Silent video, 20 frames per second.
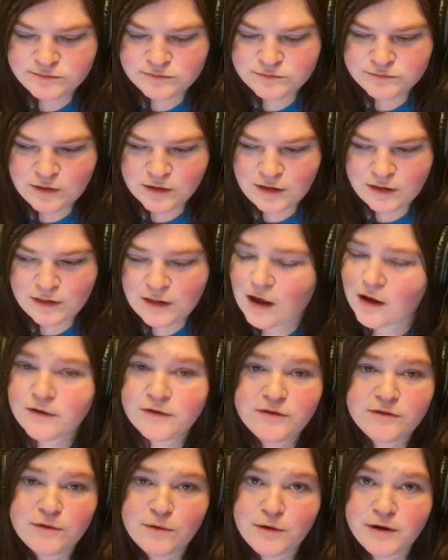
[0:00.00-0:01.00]
Long
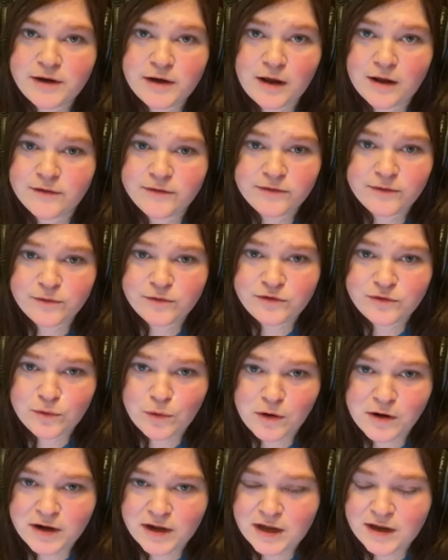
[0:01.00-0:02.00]
story not so short,
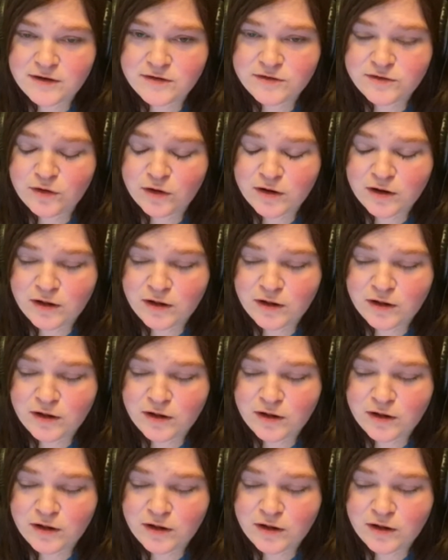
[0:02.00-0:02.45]
it took